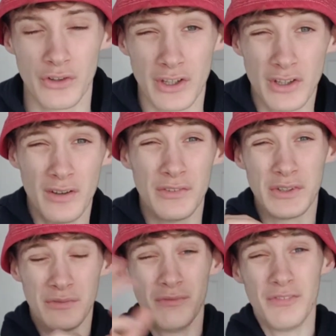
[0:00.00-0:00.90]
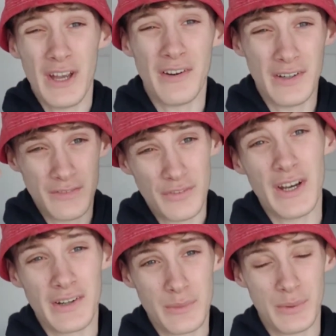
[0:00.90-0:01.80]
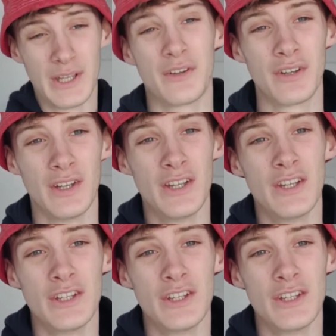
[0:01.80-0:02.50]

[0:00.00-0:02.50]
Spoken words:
So it covers a very, very big